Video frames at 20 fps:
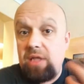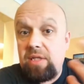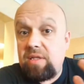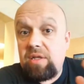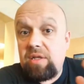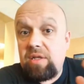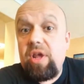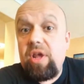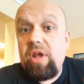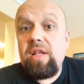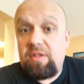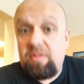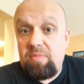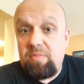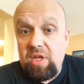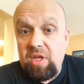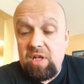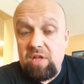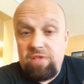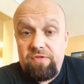it's a
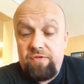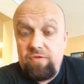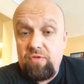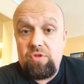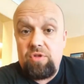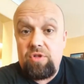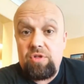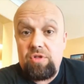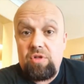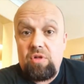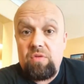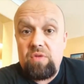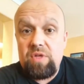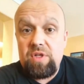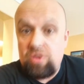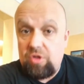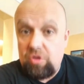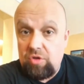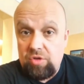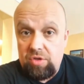great meal. Food is
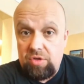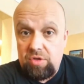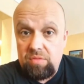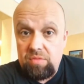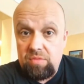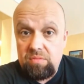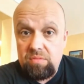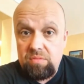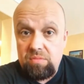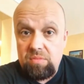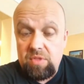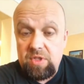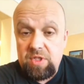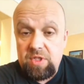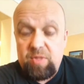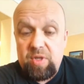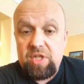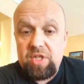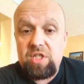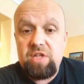always good,
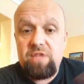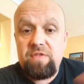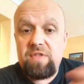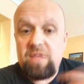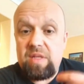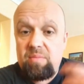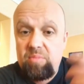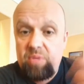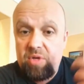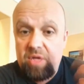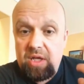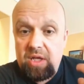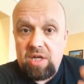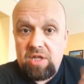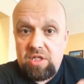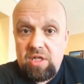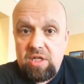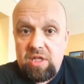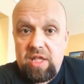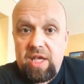especially if somebody
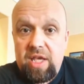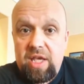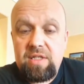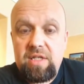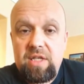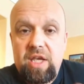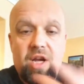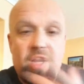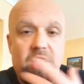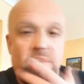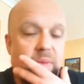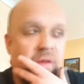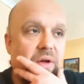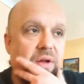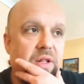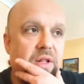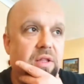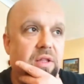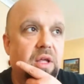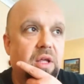actually takes care
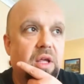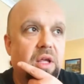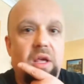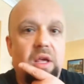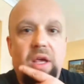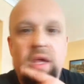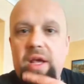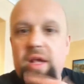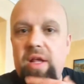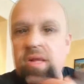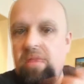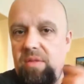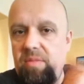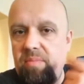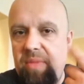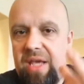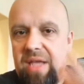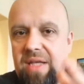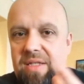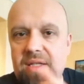about it
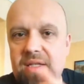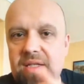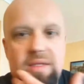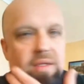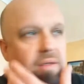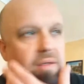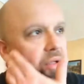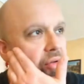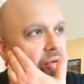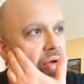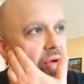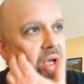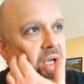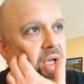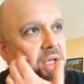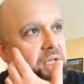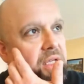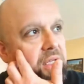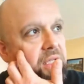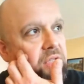and makes it,
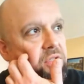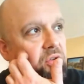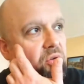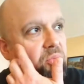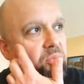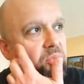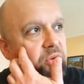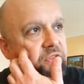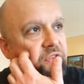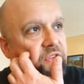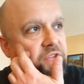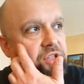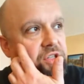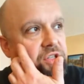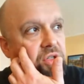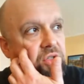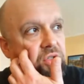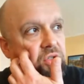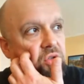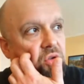its own
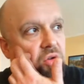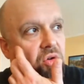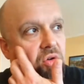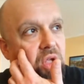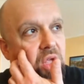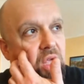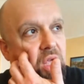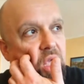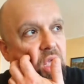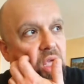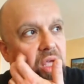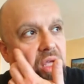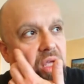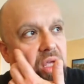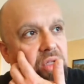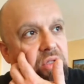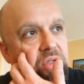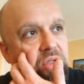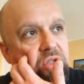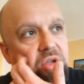profession. So
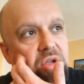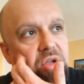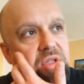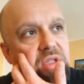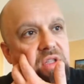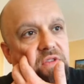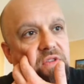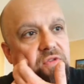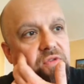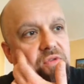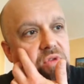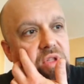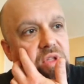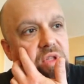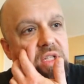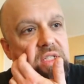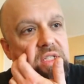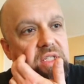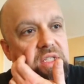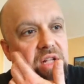just the
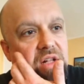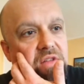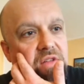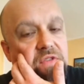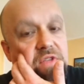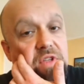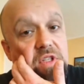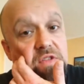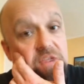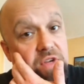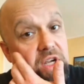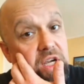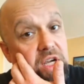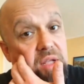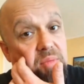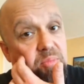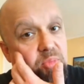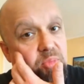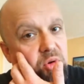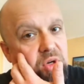food itself is
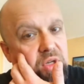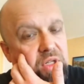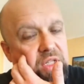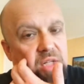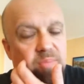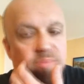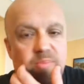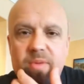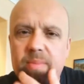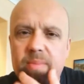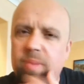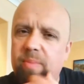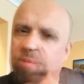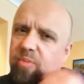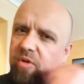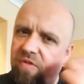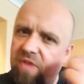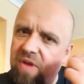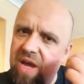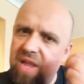very important, but
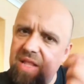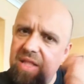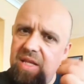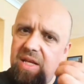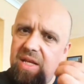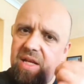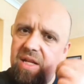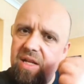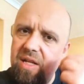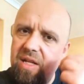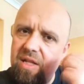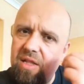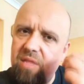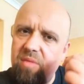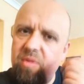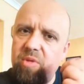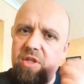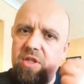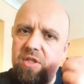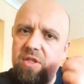providing a
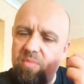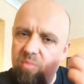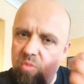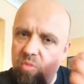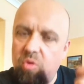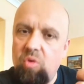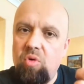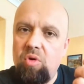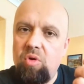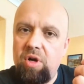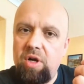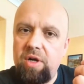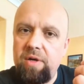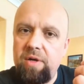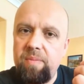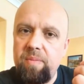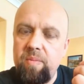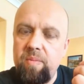little bit more